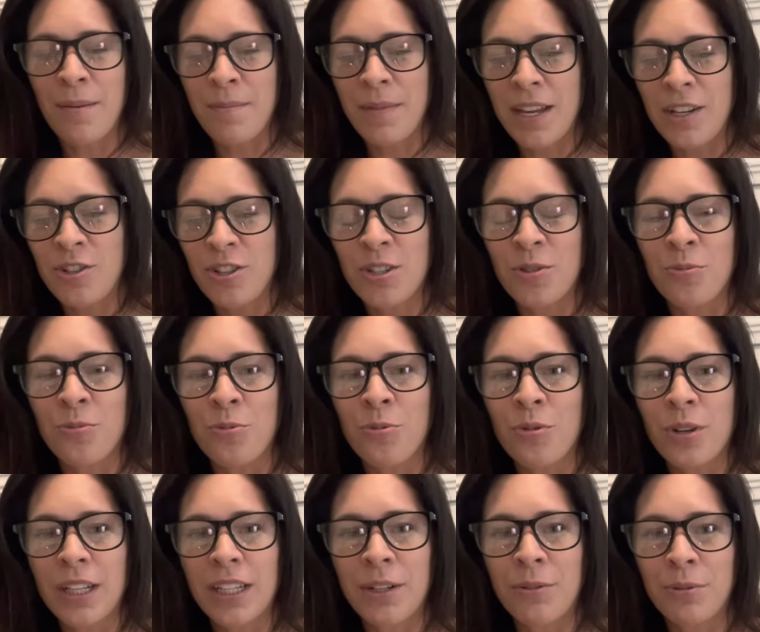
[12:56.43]
just a
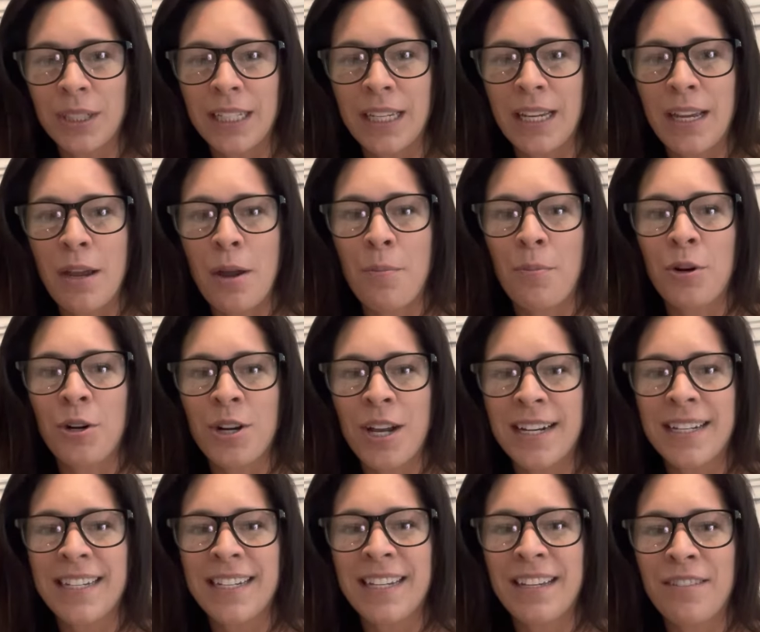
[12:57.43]
really, really
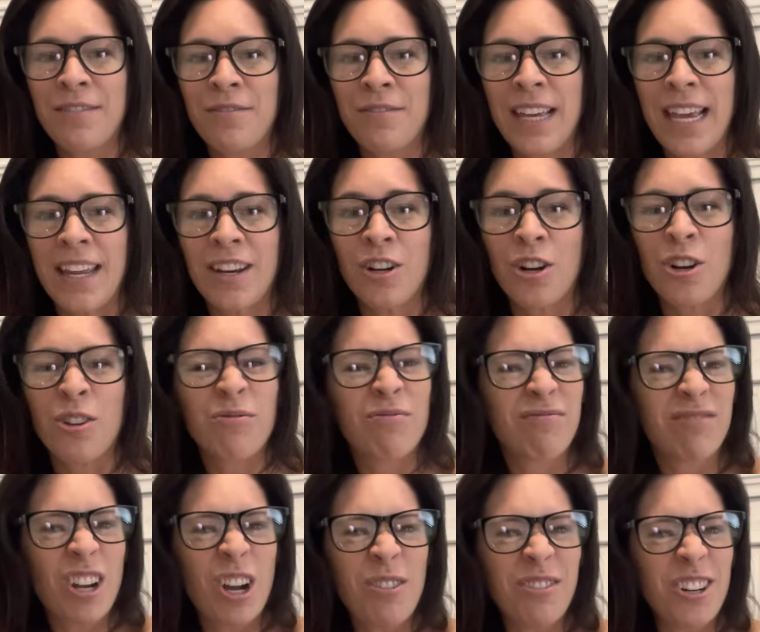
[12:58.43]
productive and
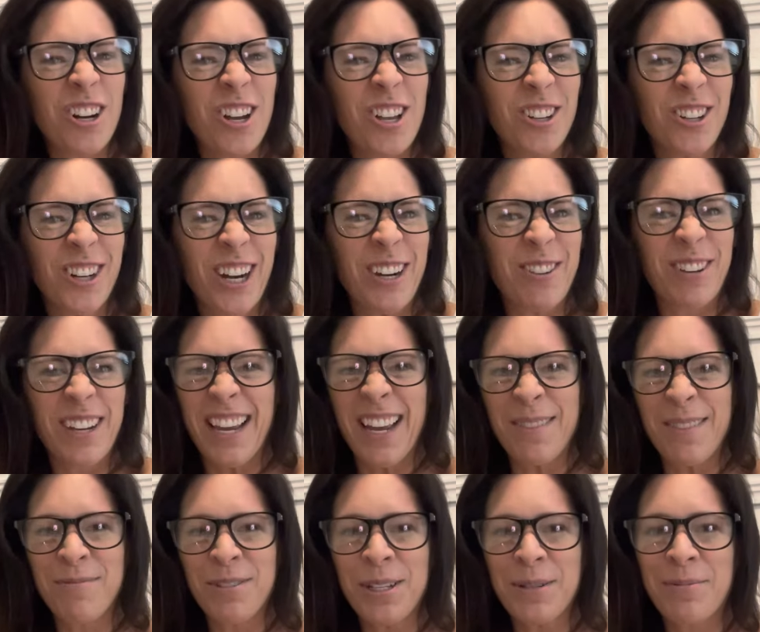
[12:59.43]
overall great week.
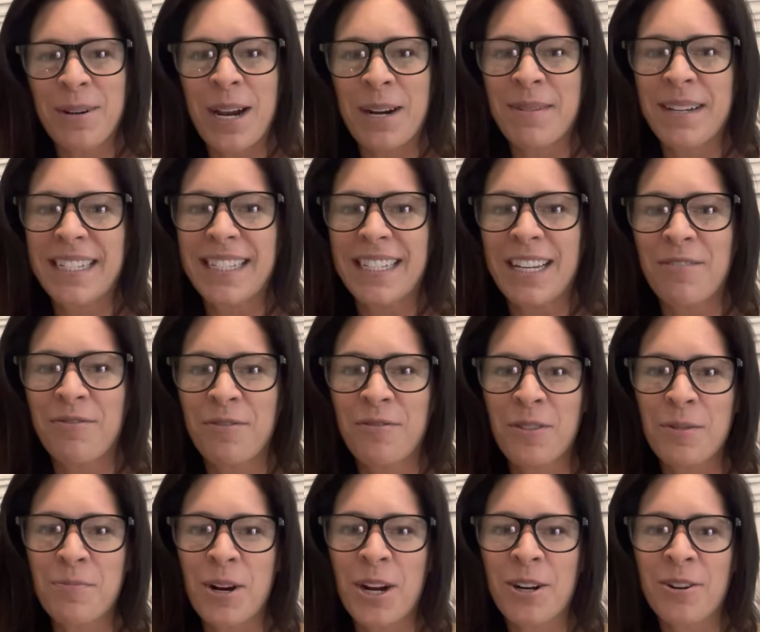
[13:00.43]
I'm really proud of myself of
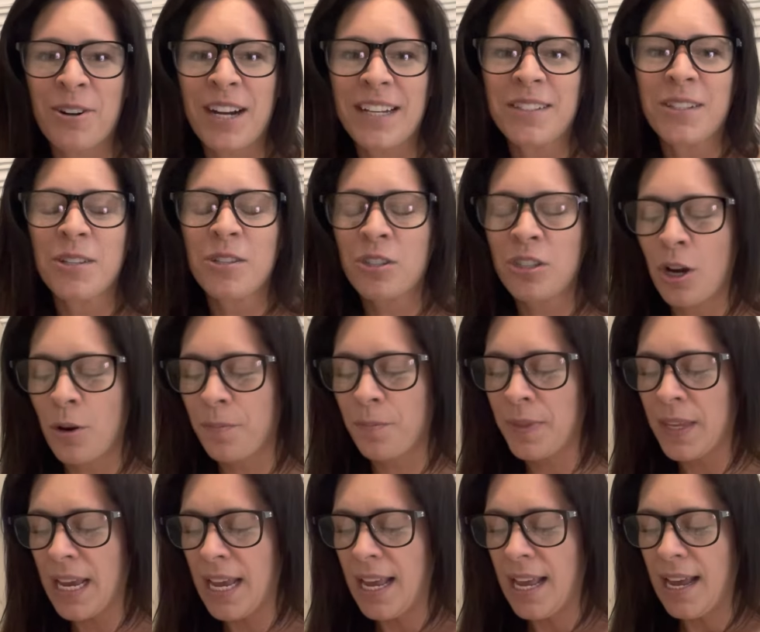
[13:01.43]
the progress. So
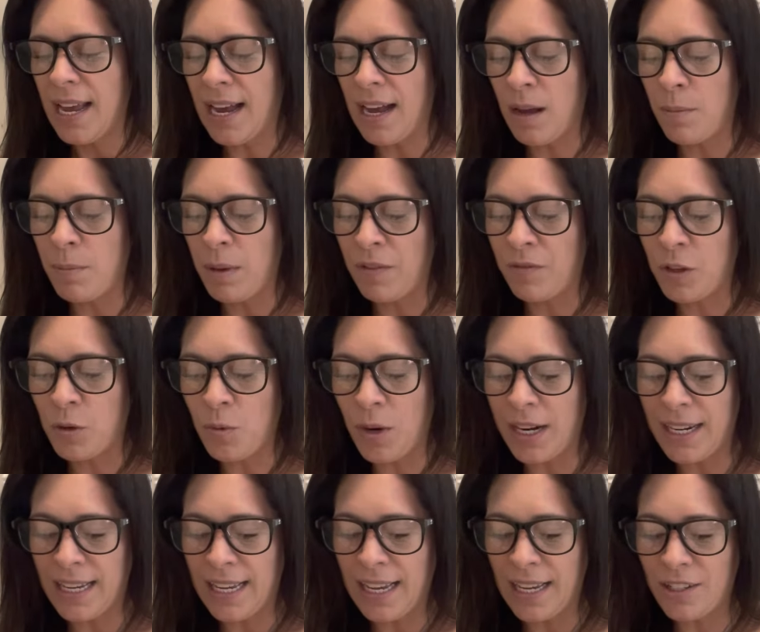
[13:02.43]
if you
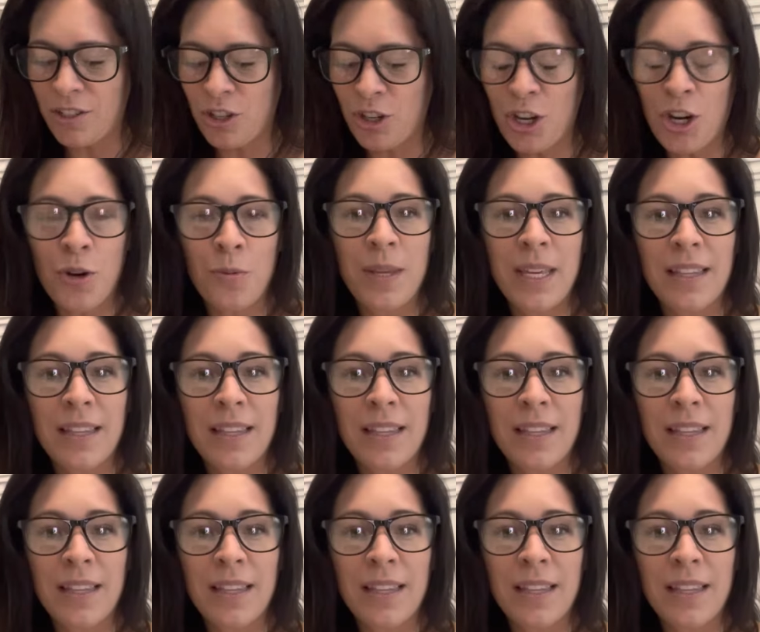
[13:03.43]
want to get to know me a